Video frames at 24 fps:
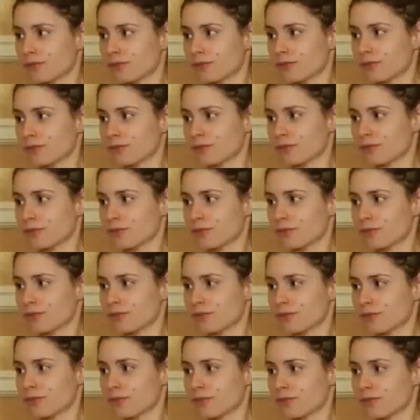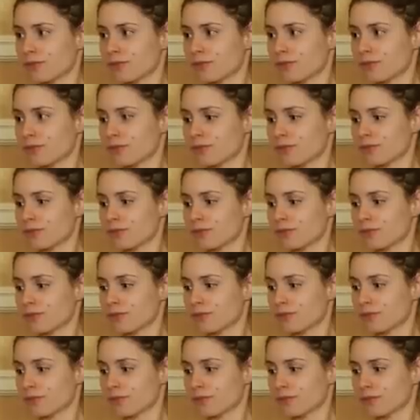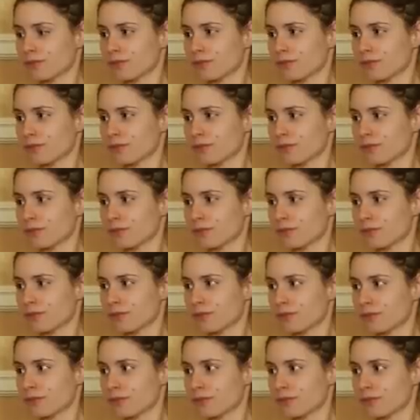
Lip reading: (not speaking)